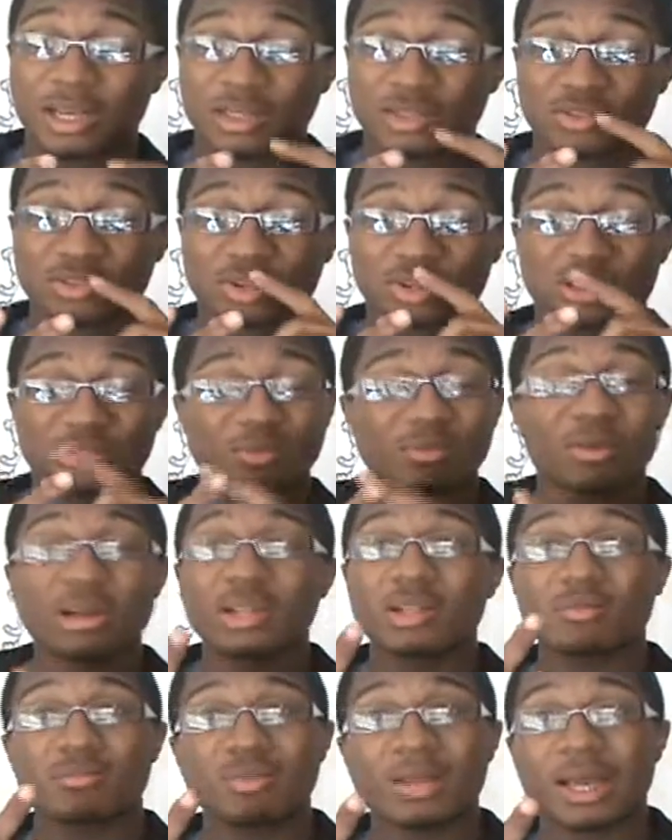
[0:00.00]
I saw some
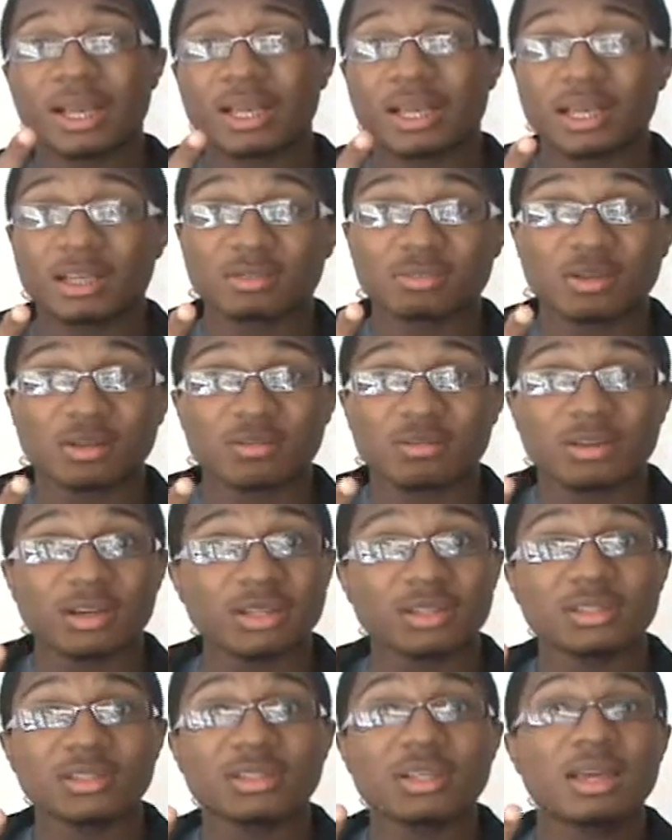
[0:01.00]
other black ass
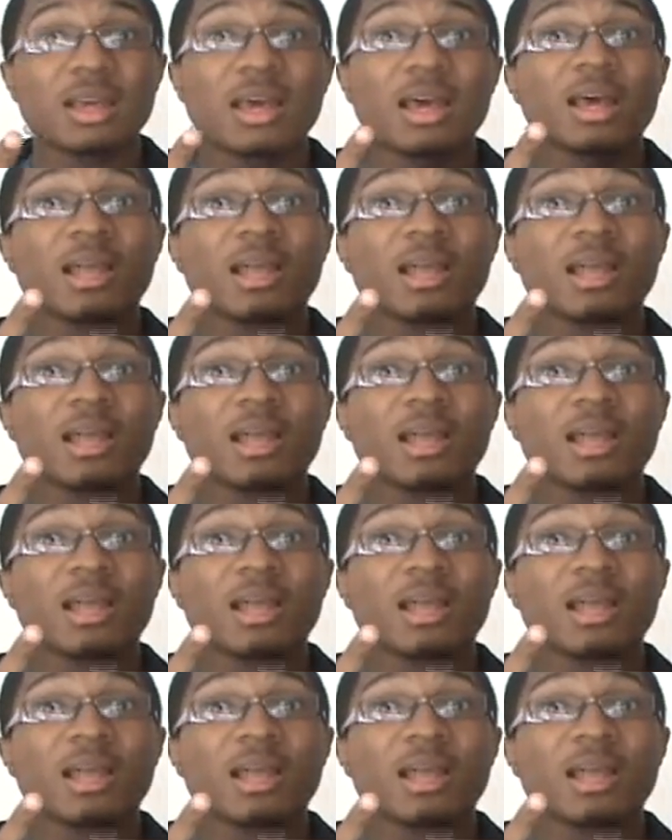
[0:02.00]
motherfuckers.